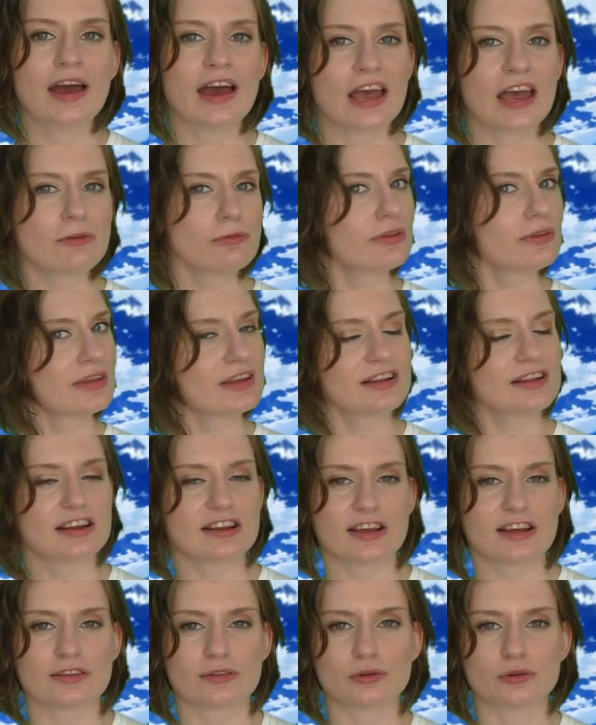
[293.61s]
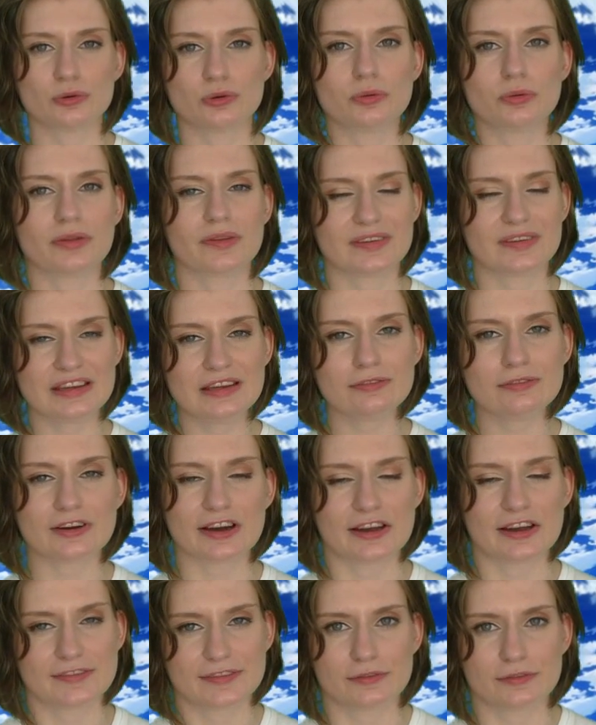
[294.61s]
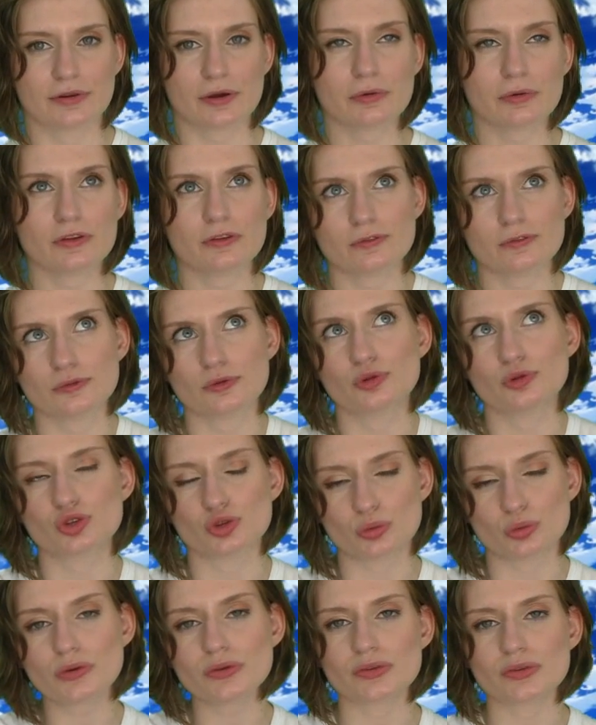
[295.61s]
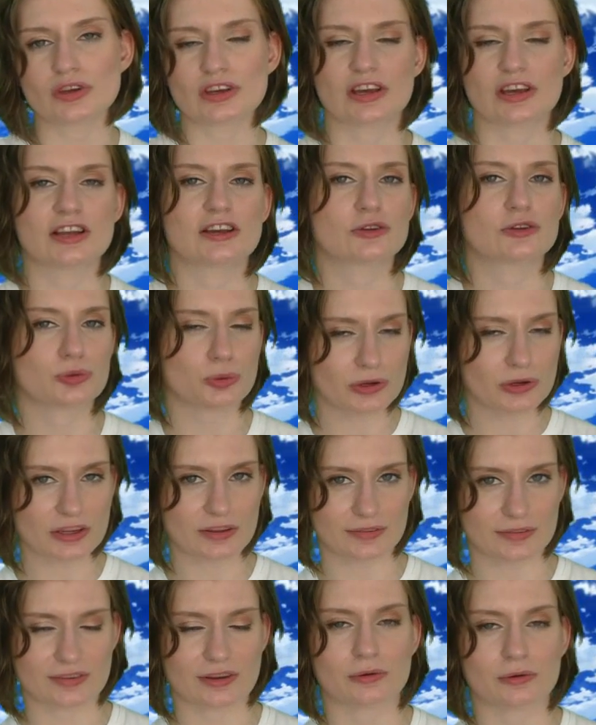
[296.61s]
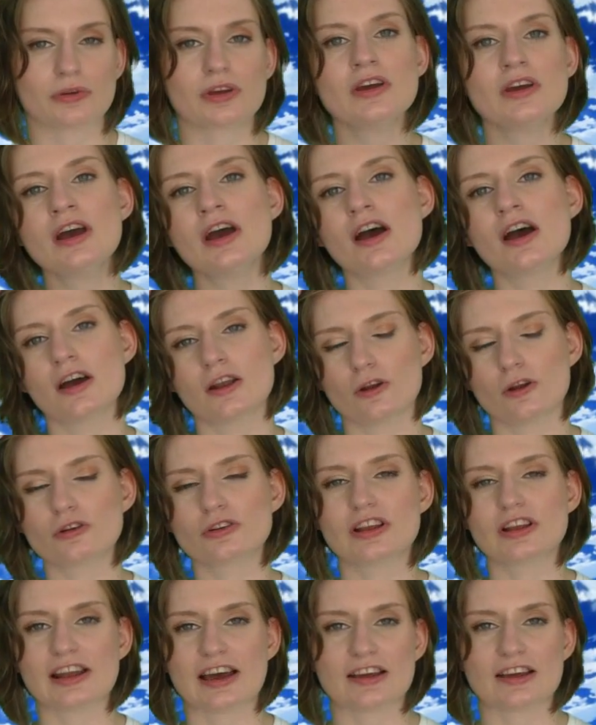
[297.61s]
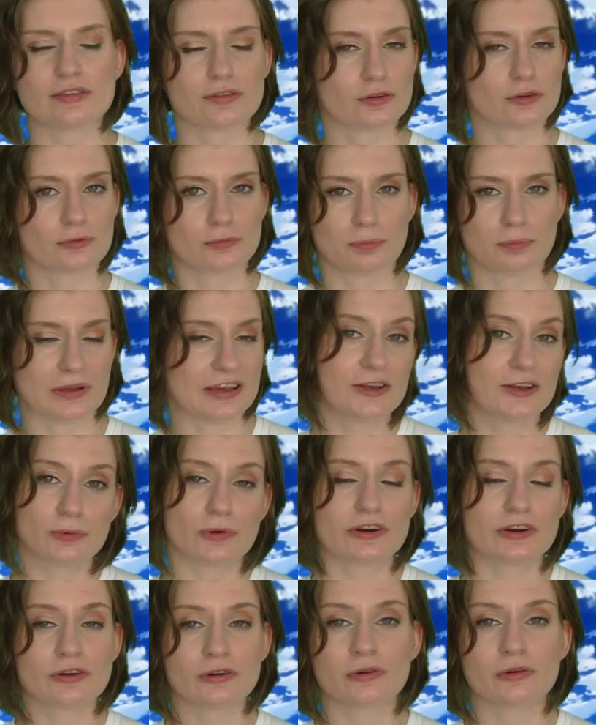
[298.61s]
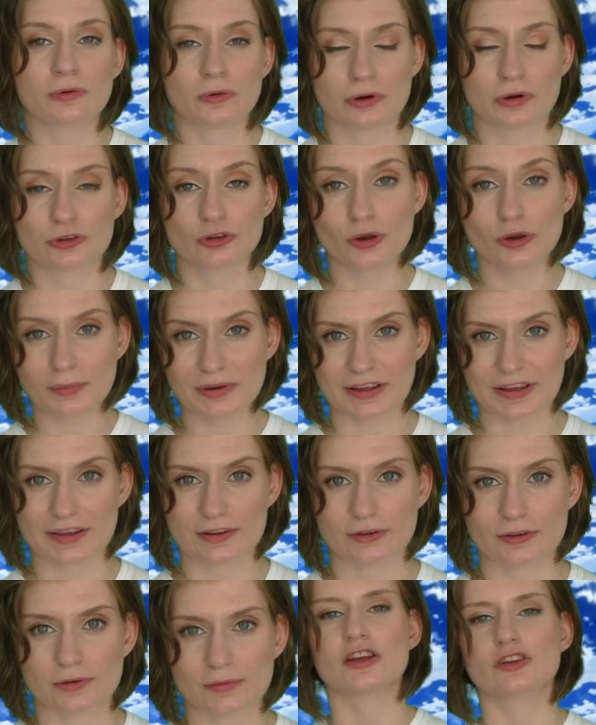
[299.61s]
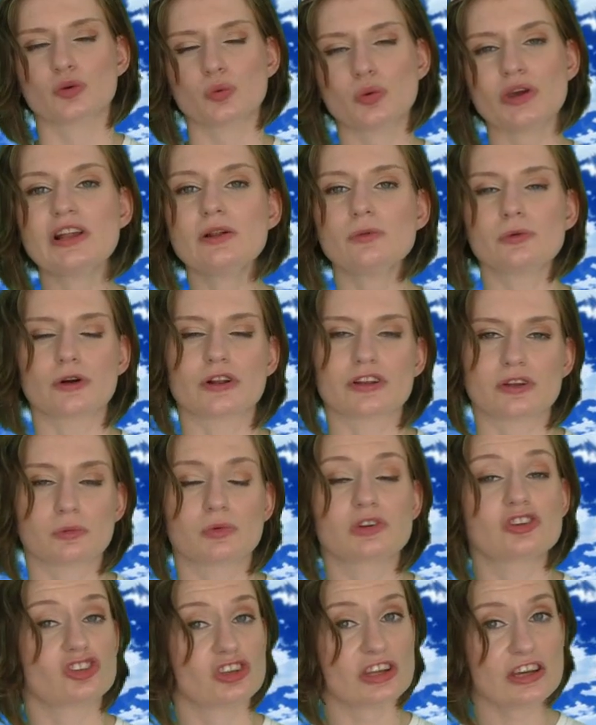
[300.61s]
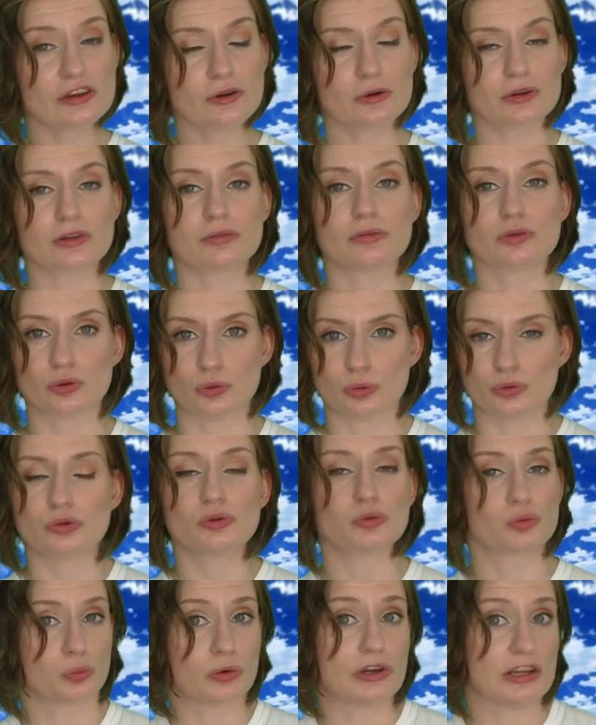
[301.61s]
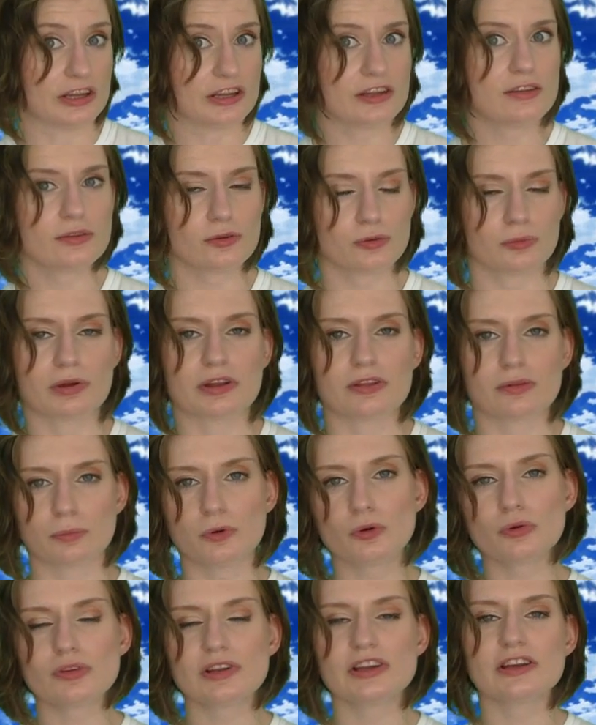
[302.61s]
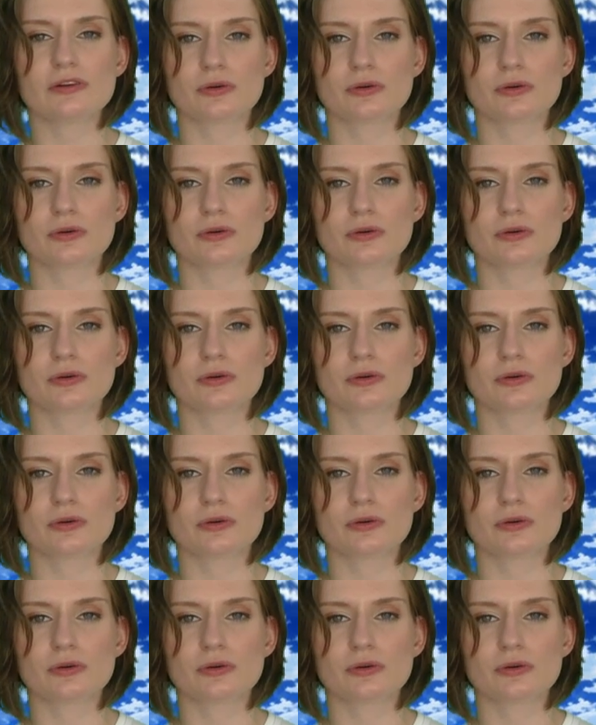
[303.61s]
Everything that has to do with Diva has a very futuristic electronic sound along the lines of Blade Runner or Terminator. The real world in which Dingo lives uses real instruments, mostly